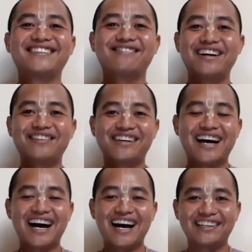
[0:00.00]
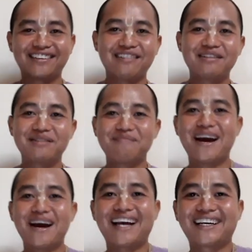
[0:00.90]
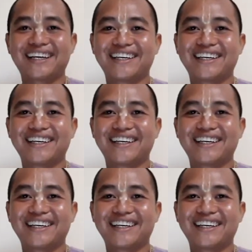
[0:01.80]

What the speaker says: What we hide on our back,